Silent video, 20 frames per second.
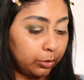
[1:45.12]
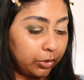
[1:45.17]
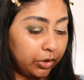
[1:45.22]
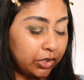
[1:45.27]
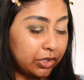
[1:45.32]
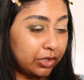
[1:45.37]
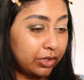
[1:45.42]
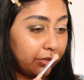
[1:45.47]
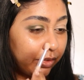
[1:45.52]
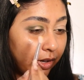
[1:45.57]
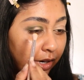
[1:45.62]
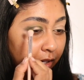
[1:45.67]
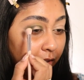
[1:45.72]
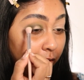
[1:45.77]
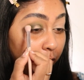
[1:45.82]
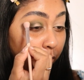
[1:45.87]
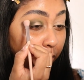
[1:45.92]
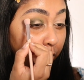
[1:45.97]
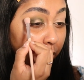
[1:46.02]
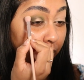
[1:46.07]
which is a very
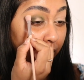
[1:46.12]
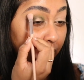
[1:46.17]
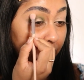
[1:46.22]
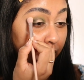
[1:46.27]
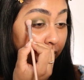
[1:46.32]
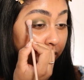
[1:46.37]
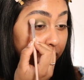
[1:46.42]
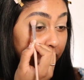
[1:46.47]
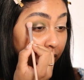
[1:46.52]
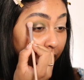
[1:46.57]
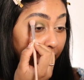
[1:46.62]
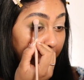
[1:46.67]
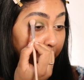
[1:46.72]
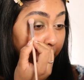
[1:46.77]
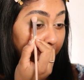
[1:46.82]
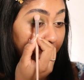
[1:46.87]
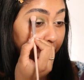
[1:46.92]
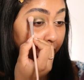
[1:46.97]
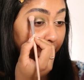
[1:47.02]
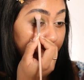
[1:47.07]
unique shade,
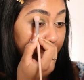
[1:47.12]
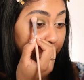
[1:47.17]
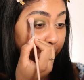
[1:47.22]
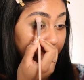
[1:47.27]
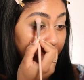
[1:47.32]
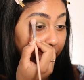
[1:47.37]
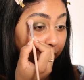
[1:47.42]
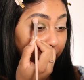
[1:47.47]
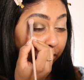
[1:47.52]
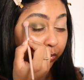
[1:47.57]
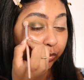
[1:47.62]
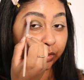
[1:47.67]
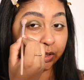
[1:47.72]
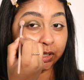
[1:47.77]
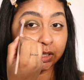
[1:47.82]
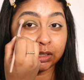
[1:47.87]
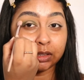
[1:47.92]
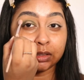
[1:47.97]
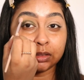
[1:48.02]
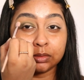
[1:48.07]
but it goes with the green.